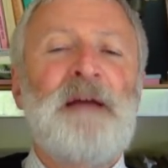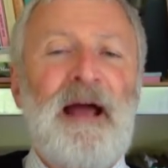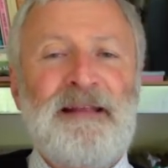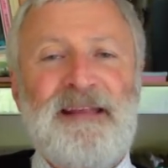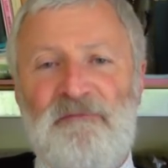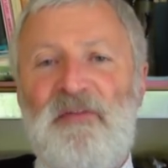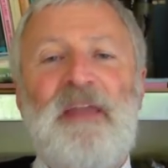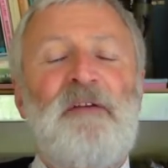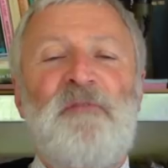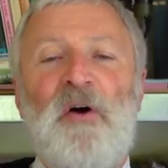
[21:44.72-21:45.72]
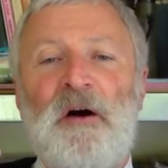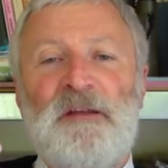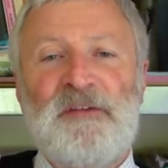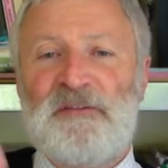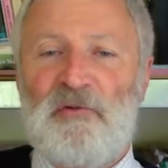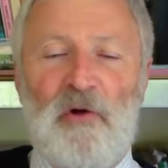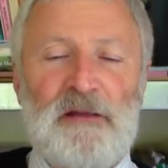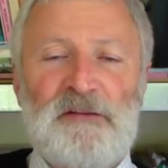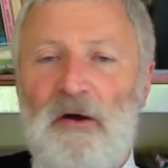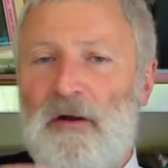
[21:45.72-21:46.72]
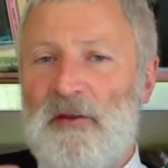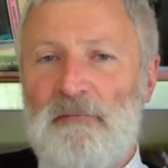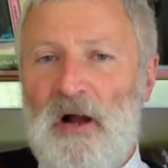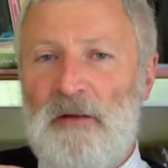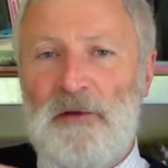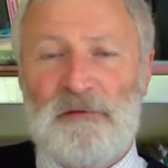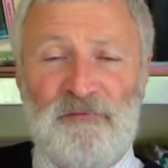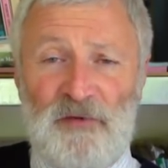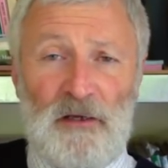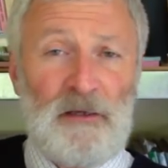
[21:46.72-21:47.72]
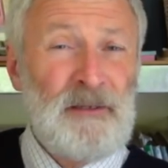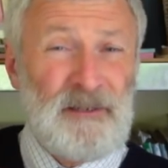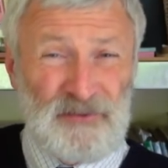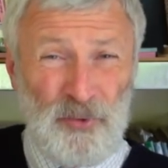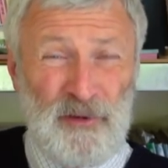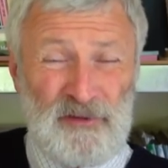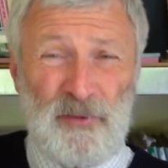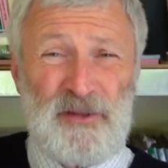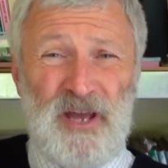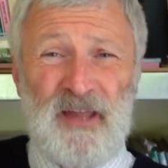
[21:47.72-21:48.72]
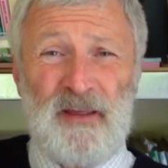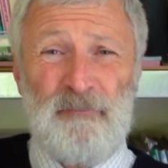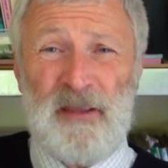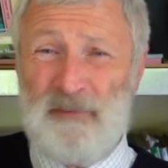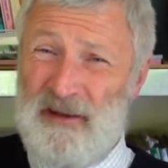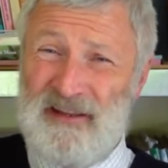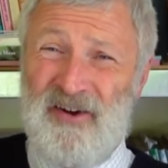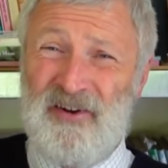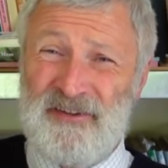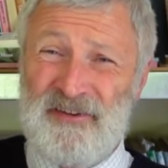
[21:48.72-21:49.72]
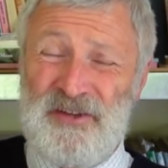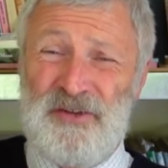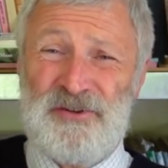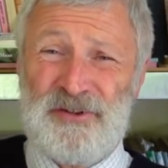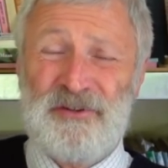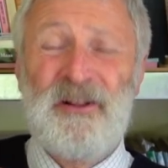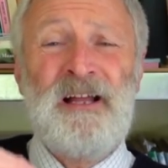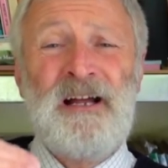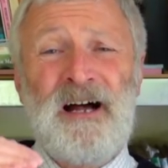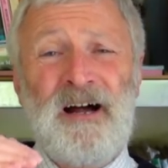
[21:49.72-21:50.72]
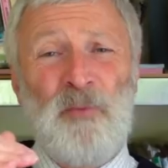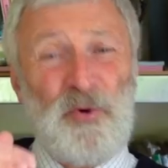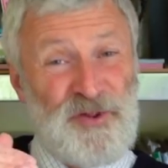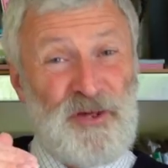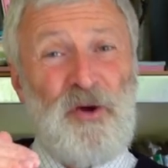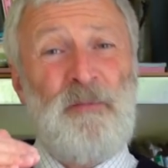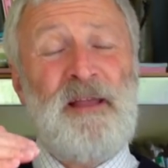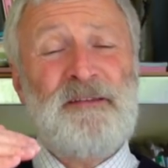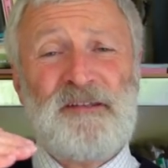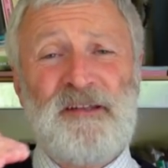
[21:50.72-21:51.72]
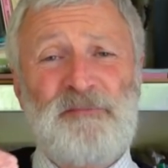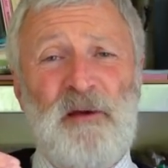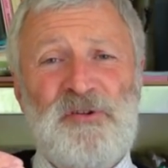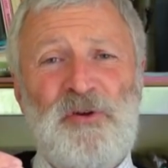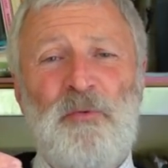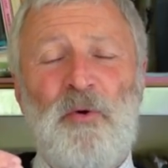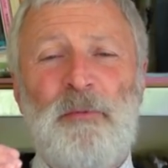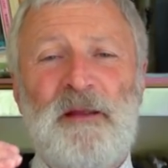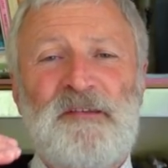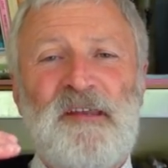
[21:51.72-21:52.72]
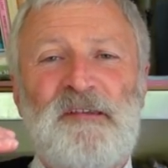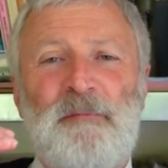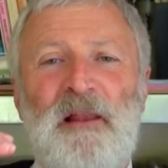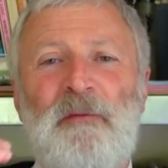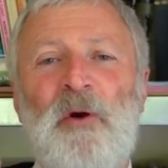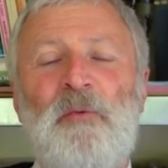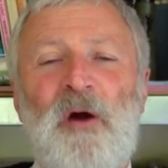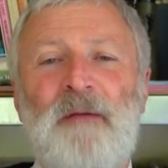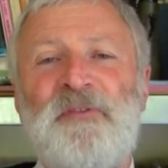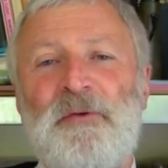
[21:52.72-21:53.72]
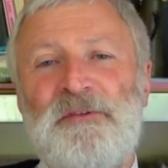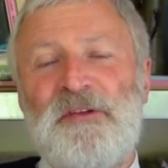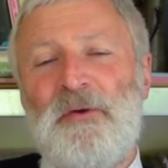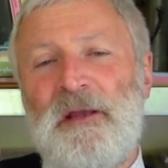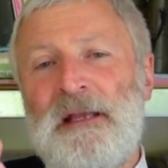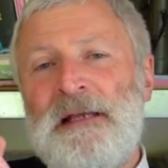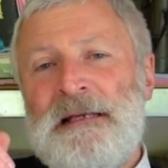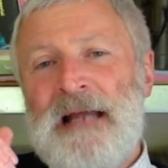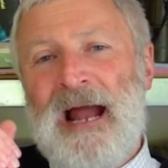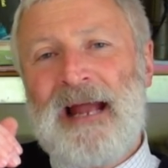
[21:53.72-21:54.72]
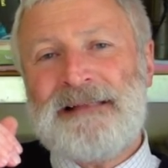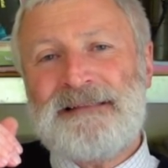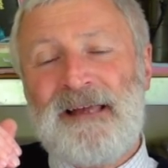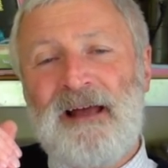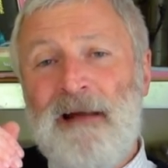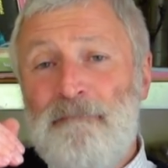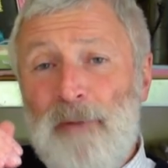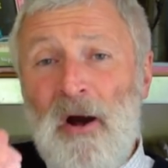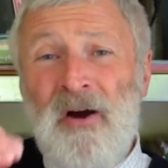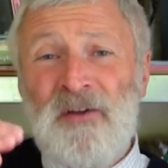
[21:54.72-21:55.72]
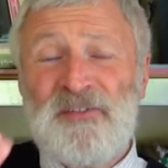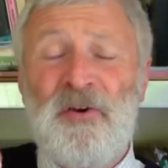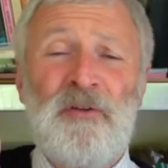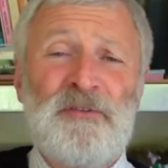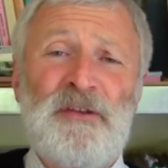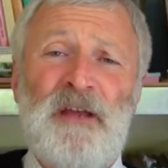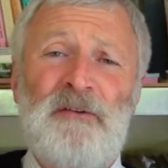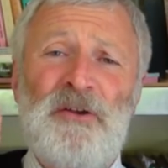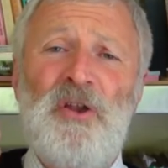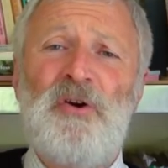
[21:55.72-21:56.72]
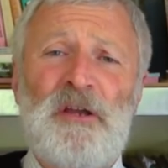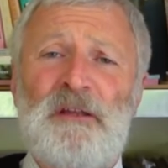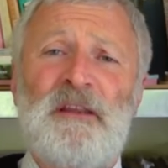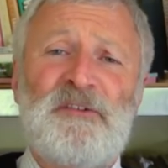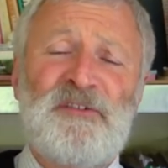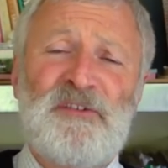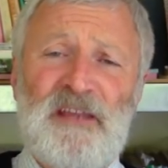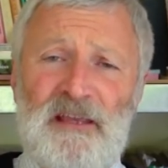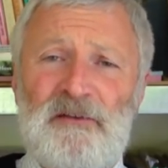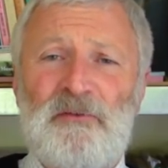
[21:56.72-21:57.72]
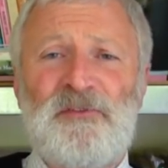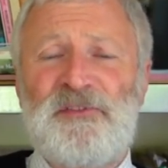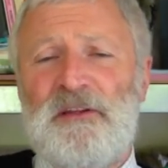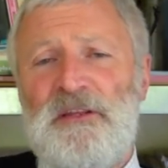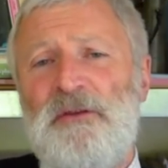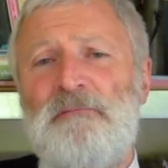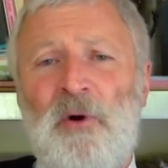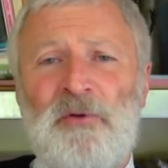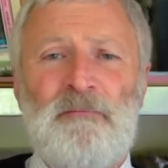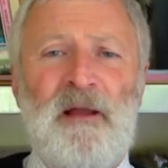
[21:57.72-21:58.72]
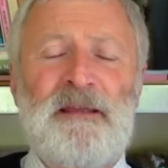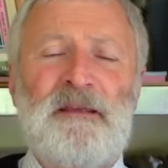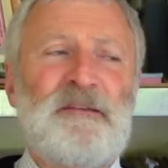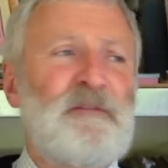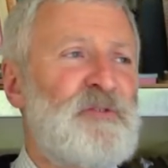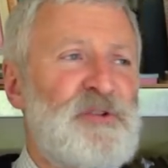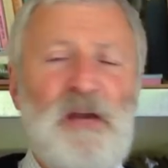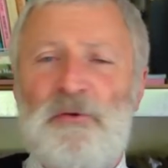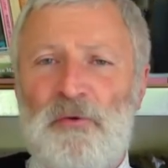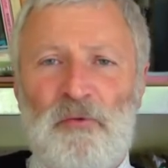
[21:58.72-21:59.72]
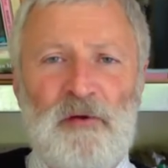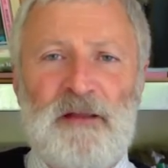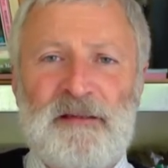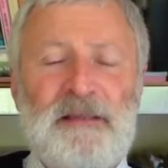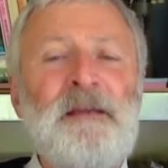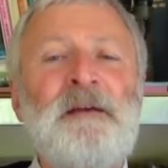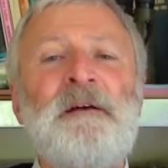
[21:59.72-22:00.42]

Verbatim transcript: and give that advice. It's a great time at the moment for talking to each other, being a bit kinder than usual. Uh, watch your comments. Let's make sure we're all being sensible about what we're up to and doing, and uh, and pass on. You know, look at the skills that you model makers have shown already